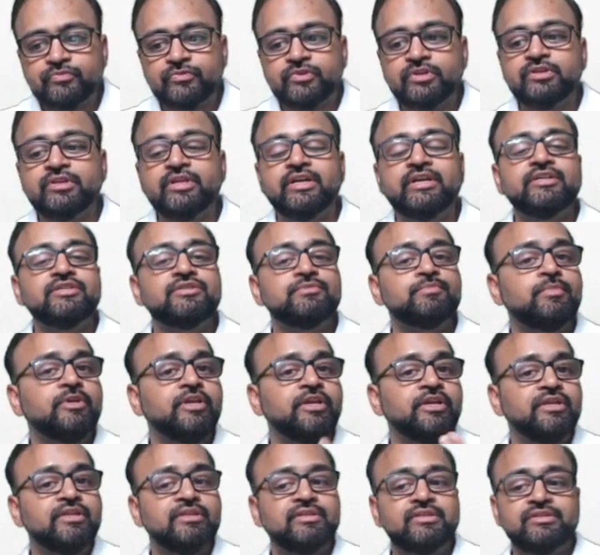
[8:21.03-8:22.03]
that is
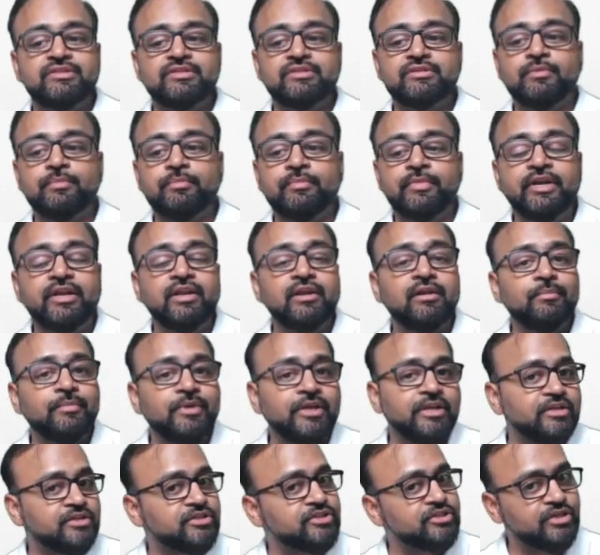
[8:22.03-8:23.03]
bleeding. This is a middle
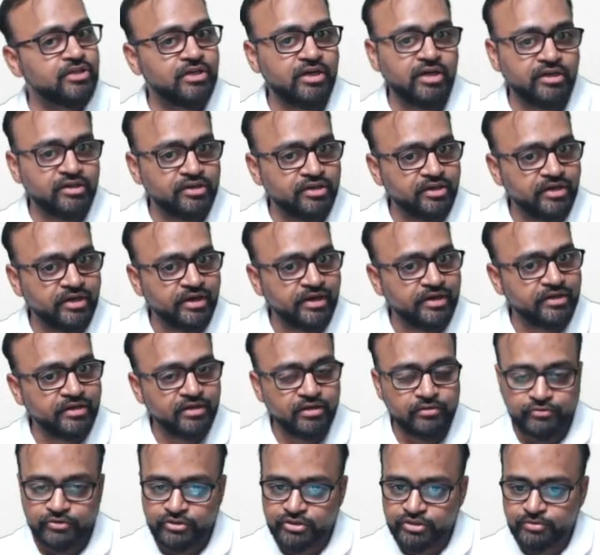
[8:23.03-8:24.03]
meningeal artery
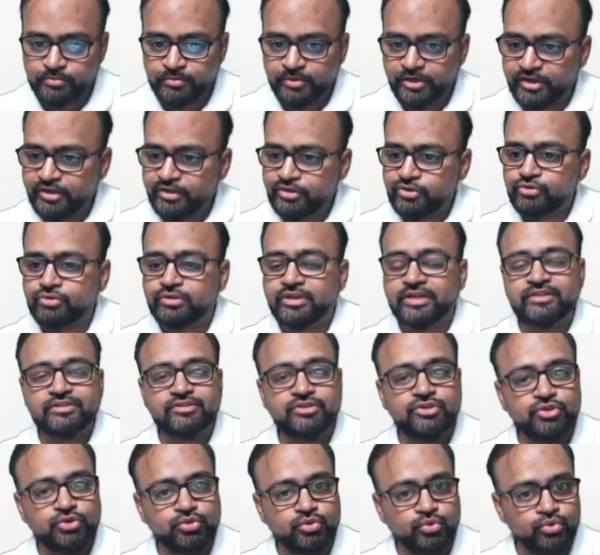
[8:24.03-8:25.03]
radical which is bleeding. So that is
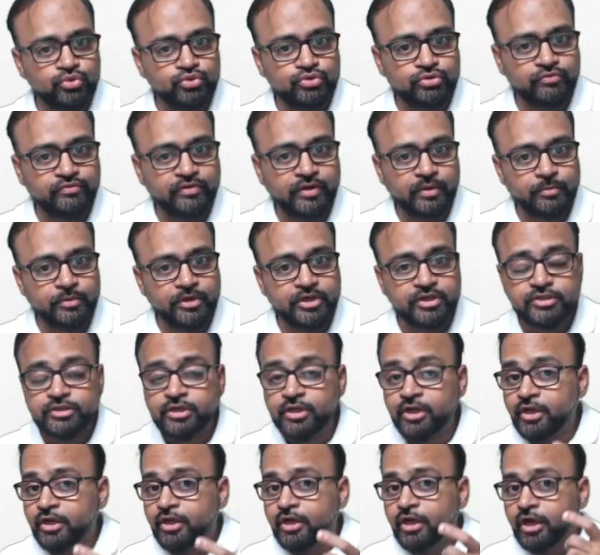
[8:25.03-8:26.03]
the source of hemorrhage.
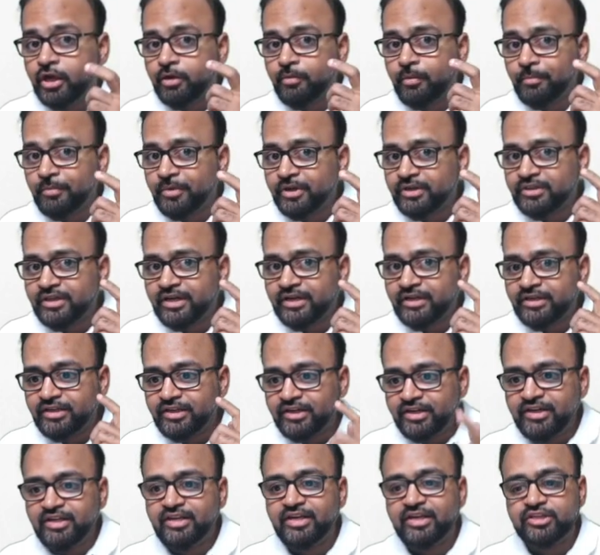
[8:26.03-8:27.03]
Remember that
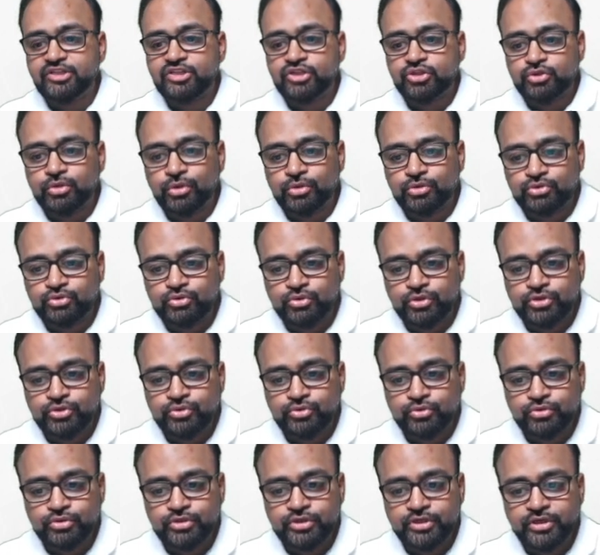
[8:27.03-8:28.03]
EDH is also
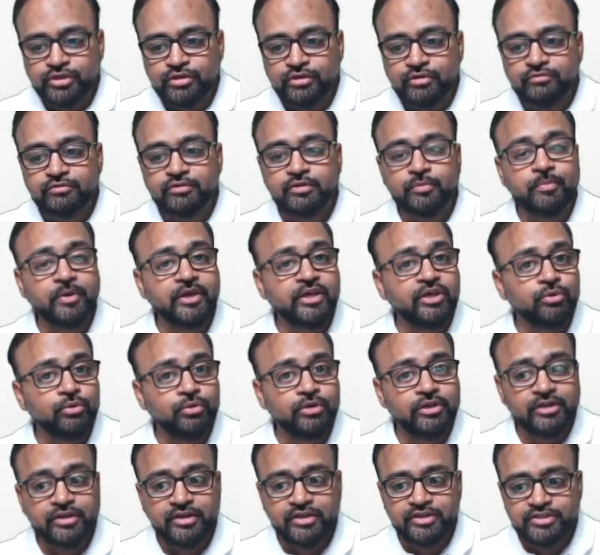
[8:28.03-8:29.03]
associated with a
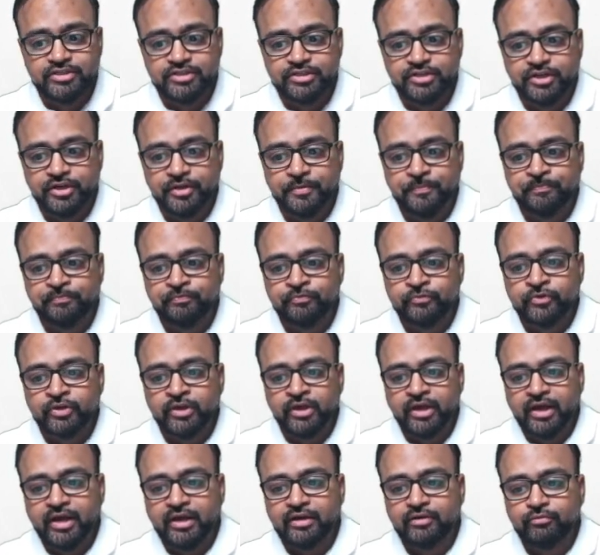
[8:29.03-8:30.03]
peculiar history,
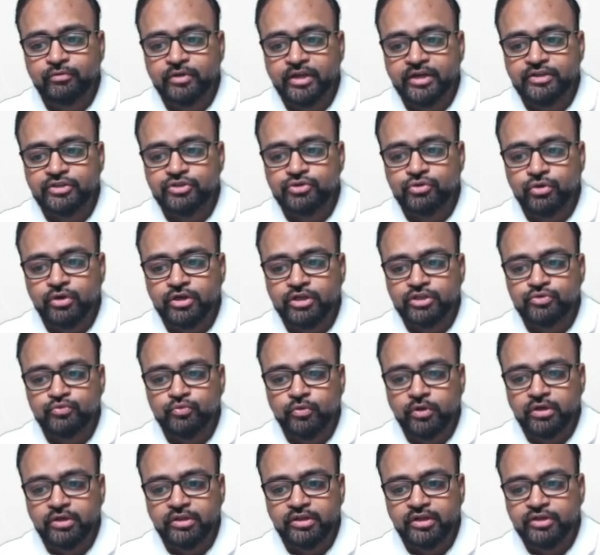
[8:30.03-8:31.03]
and that is called as
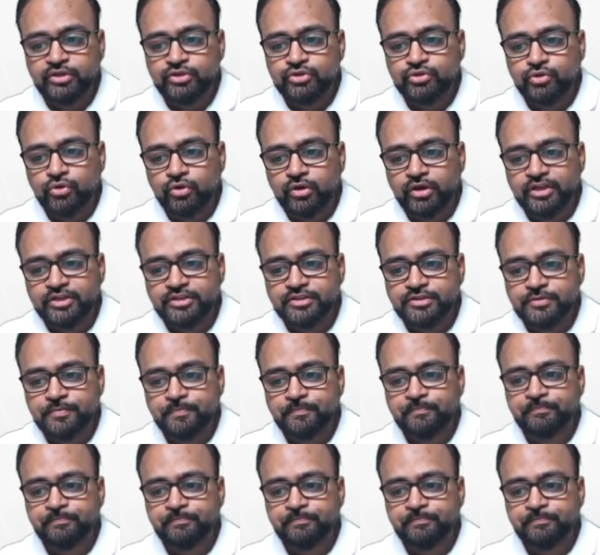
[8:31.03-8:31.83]
what? That is called as